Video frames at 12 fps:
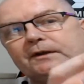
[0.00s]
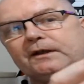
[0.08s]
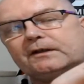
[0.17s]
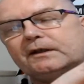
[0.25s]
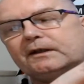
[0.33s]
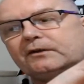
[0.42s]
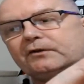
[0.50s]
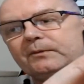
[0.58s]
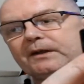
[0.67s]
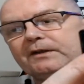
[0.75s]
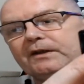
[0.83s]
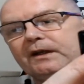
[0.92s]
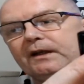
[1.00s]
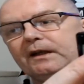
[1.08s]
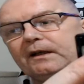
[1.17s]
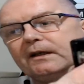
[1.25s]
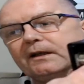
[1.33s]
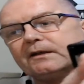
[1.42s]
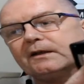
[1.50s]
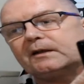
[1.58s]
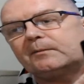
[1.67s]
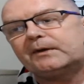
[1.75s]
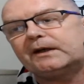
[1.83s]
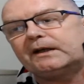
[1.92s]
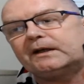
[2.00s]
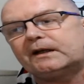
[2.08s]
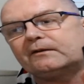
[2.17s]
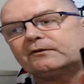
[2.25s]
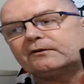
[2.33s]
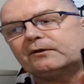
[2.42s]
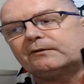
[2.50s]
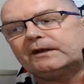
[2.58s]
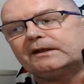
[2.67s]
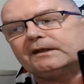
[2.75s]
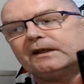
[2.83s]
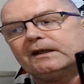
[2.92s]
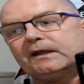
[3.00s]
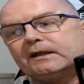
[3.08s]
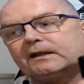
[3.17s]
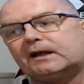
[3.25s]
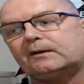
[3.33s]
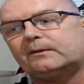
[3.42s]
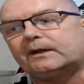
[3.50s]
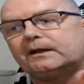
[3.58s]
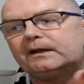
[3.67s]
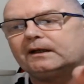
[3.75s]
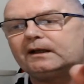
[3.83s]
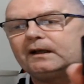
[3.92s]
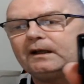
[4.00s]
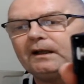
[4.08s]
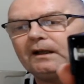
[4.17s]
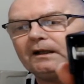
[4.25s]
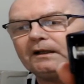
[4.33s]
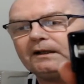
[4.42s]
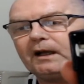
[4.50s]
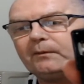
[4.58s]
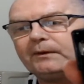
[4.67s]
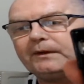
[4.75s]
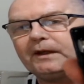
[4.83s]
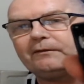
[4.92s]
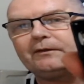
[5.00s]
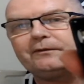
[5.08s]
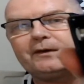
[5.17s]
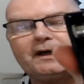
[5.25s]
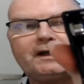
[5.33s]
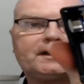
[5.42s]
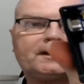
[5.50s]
this little switch here is like a breaker. So if I turn that way, that will never fire